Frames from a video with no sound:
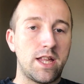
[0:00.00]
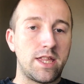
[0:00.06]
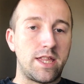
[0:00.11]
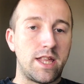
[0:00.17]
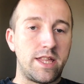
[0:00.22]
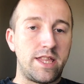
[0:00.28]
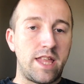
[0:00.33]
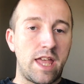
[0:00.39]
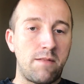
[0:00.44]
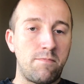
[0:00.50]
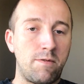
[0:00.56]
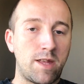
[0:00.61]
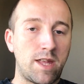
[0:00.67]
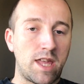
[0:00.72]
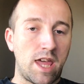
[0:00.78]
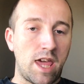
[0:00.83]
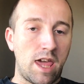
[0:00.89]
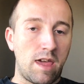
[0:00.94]
that they
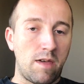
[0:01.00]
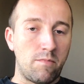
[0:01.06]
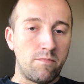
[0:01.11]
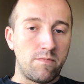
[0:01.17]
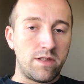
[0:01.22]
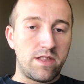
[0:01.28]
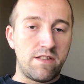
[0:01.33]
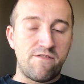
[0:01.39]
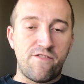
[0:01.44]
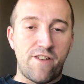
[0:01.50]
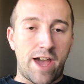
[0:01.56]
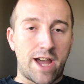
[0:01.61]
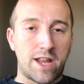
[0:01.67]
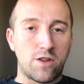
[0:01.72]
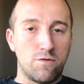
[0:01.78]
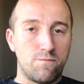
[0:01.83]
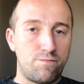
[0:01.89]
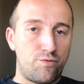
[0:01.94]
became de
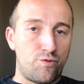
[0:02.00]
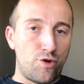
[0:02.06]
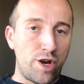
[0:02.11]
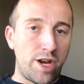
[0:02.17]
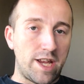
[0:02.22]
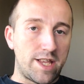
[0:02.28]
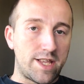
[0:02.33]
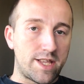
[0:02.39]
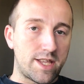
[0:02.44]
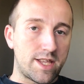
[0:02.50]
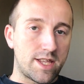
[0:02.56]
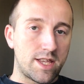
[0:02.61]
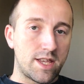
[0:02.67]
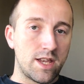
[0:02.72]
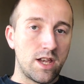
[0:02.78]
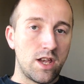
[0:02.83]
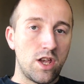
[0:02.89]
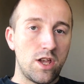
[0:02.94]
facto
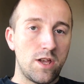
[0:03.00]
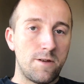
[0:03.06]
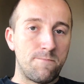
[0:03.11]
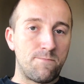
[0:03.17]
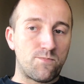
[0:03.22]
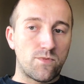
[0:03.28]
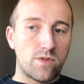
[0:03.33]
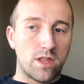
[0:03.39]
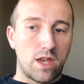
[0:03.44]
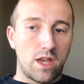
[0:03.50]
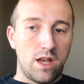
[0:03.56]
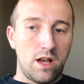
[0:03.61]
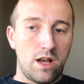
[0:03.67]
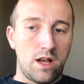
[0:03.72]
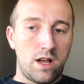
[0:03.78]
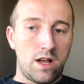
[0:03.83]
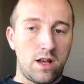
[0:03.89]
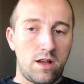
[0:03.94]
priests
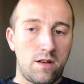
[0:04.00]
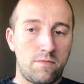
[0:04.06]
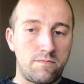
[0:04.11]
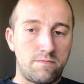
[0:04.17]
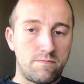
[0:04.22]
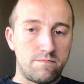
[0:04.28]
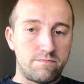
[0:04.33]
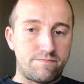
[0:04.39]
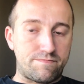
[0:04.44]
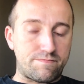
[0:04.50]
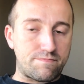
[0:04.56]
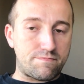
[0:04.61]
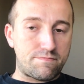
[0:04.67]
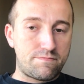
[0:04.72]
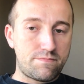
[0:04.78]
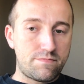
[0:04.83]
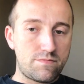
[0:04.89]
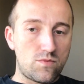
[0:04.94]
uh,
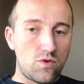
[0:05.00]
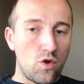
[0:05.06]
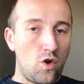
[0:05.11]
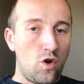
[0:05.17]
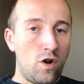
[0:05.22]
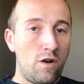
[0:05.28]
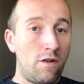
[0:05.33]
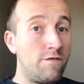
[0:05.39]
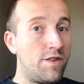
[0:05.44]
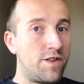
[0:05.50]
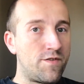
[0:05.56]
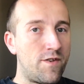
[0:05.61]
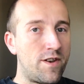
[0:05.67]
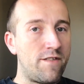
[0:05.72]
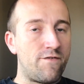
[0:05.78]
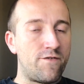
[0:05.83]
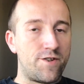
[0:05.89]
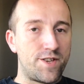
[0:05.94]
of the
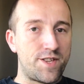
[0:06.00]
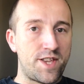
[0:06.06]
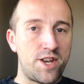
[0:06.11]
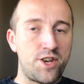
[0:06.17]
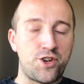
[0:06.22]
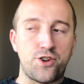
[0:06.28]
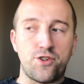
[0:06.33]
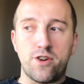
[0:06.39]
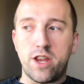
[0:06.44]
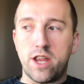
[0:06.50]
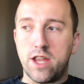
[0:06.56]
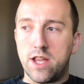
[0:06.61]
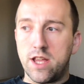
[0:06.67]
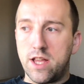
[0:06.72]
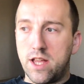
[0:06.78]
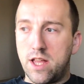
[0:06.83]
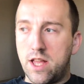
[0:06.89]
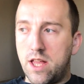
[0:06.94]
21st century.
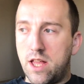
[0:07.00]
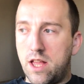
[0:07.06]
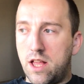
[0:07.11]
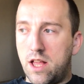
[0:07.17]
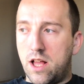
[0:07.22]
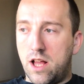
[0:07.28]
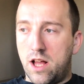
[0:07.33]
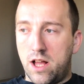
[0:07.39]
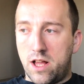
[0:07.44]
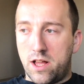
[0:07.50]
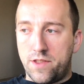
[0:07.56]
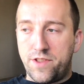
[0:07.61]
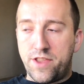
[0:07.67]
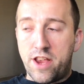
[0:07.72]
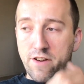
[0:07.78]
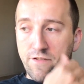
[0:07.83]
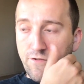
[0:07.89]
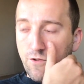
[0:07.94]

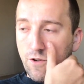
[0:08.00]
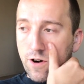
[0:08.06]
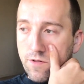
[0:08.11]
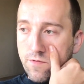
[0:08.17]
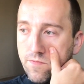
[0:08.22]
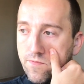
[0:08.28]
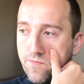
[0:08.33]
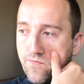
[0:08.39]
Therefore,